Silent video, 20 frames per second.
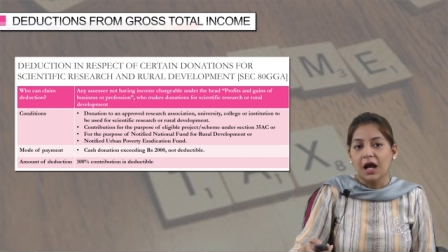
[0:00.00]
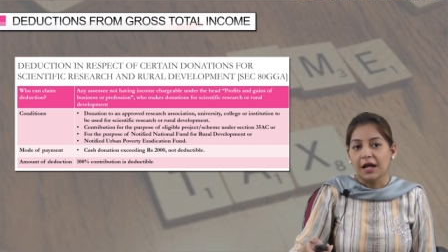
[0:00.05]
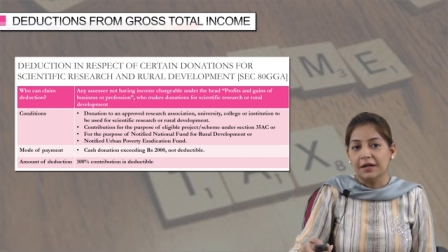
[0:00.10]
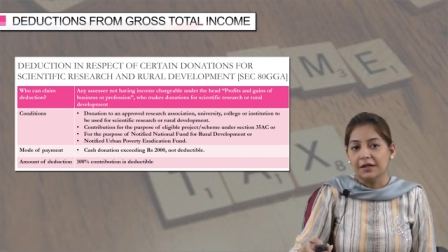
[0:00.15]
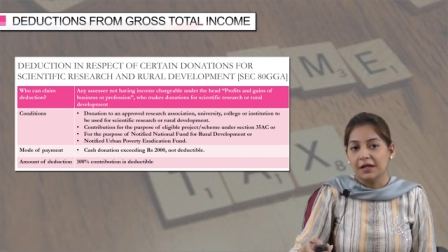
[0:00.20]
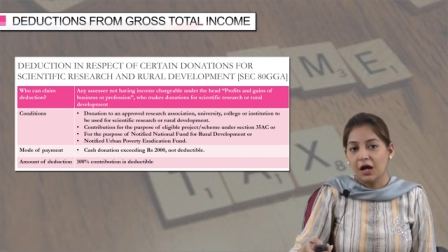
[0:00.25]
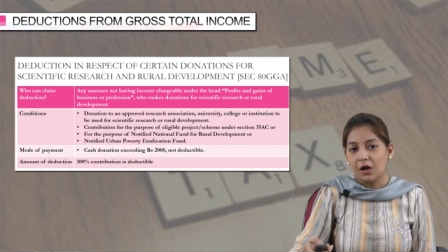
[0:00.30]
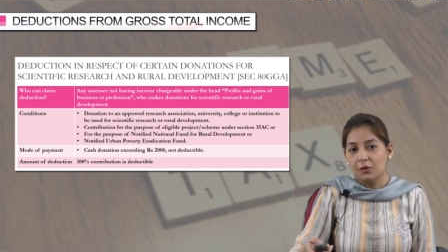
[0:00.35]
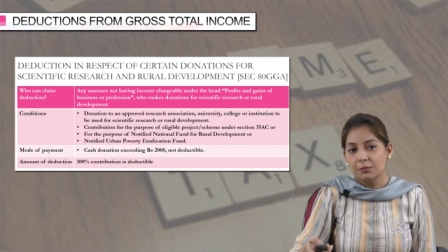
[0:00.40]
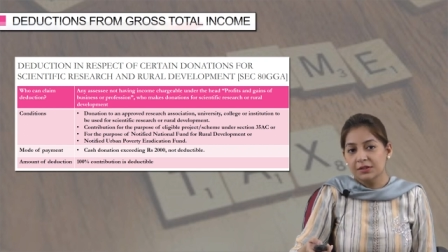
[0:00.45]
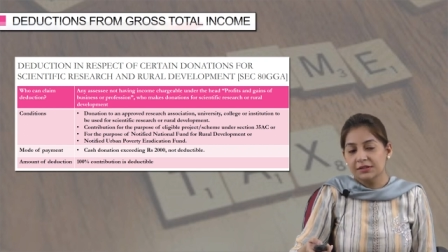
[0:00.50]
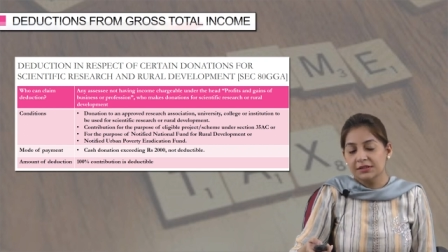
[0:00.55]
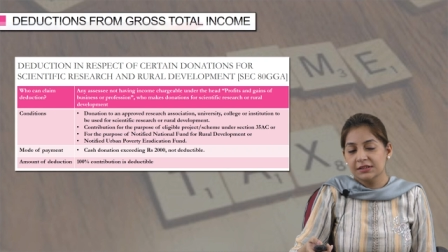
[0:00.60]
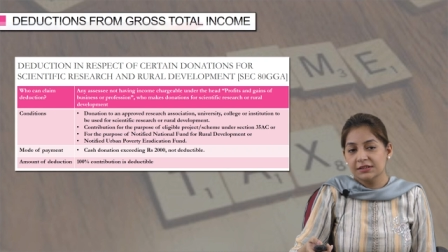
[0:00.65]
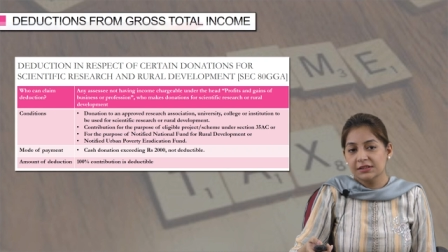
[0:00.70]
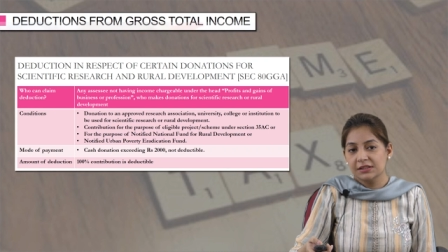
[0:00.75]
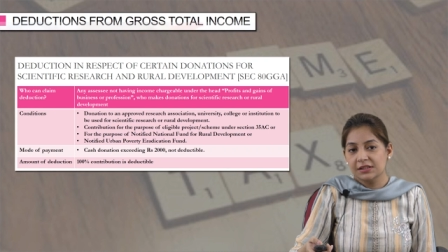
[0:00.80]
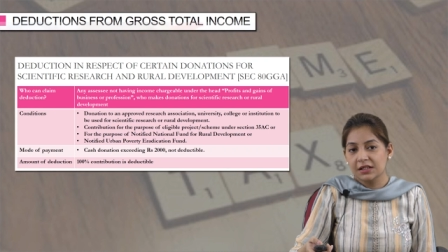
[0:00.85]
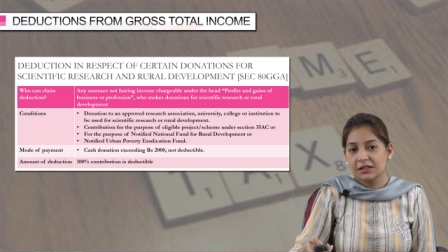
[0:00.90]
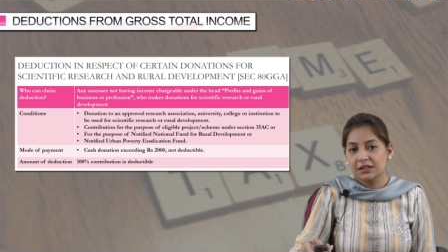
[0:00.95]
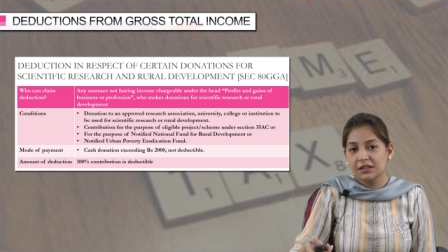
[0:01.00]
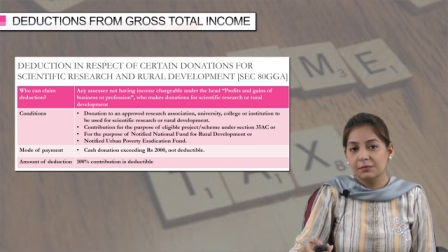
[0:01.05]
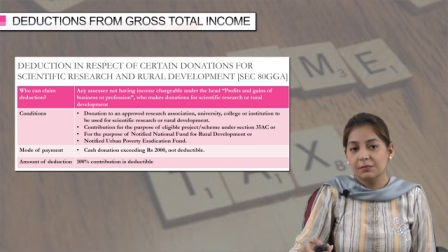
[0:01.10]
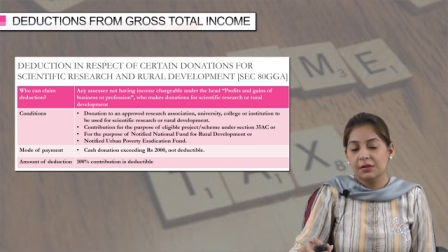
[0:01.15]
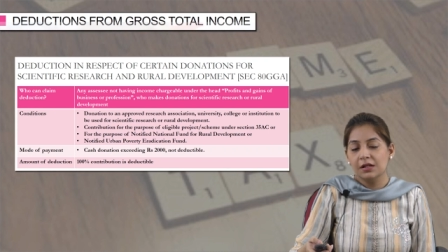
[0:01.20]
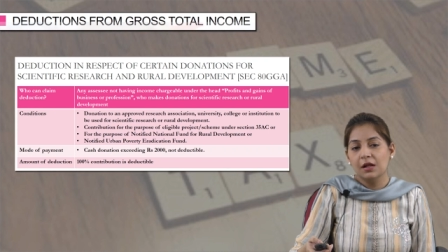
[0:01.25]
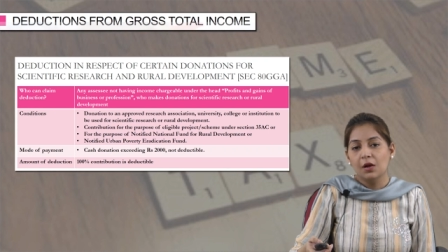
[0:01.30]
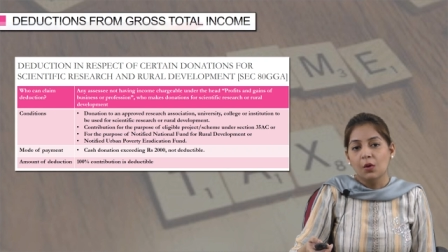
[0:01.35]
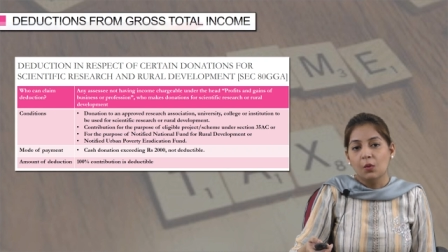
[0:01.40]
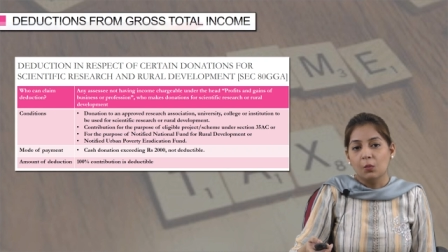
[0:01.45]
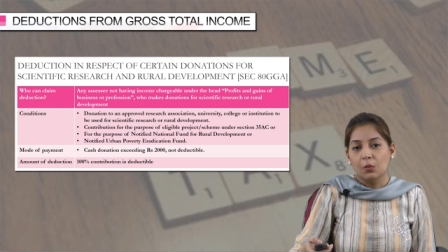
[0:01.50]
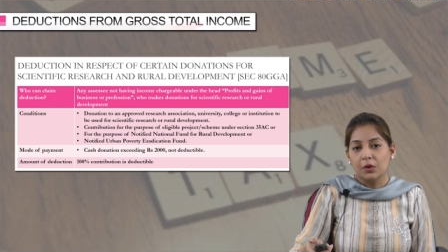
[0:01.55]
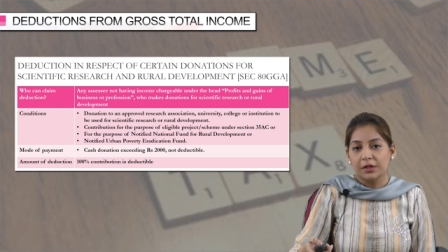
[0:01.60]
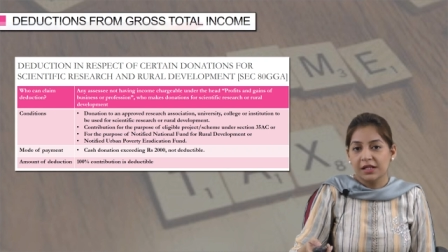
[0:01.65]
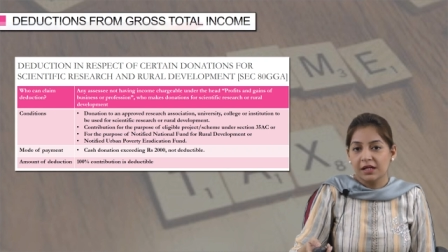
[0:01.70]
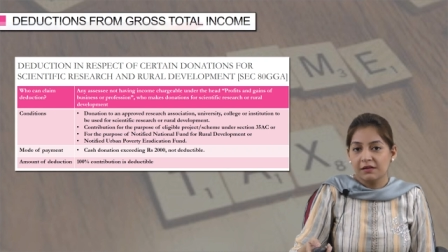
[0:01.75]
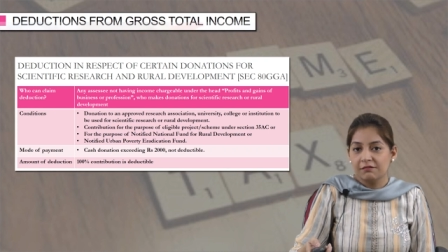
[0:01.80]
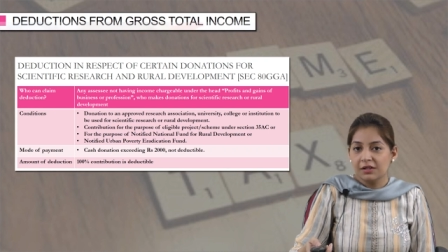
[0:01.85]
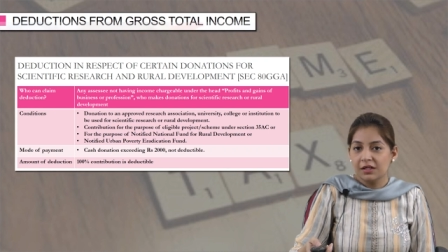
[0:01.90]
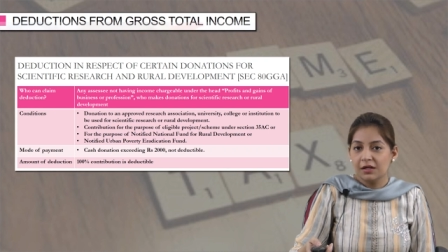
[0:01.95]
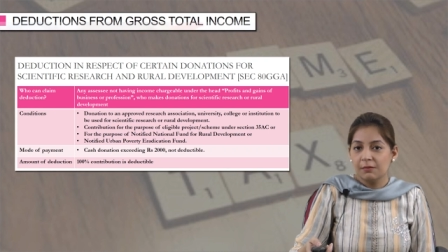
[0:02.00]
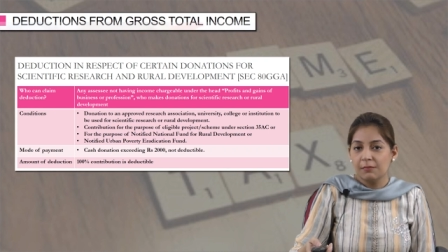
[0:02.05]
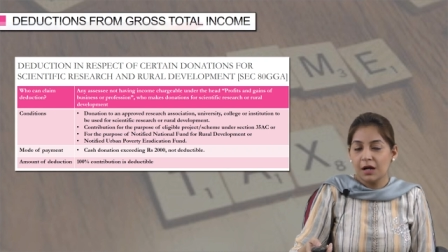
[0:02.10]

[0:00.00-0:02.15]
And how much is deductible? Whatever